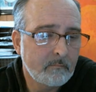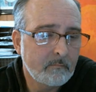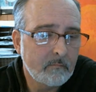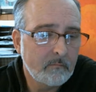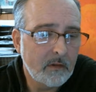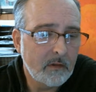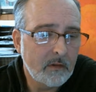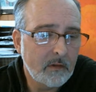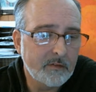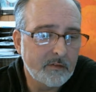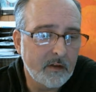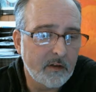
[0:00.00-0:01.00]
Like I
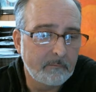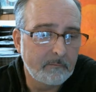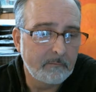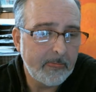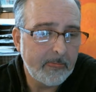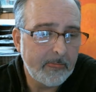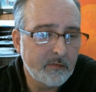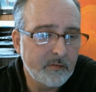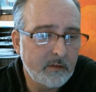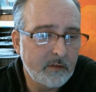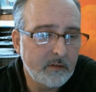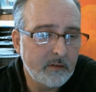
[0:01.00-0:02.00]
said, I was
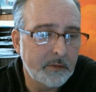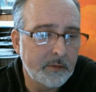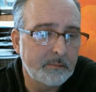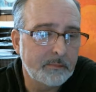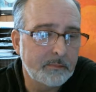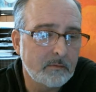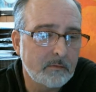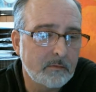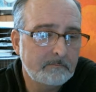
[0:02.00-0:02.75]
looking for people.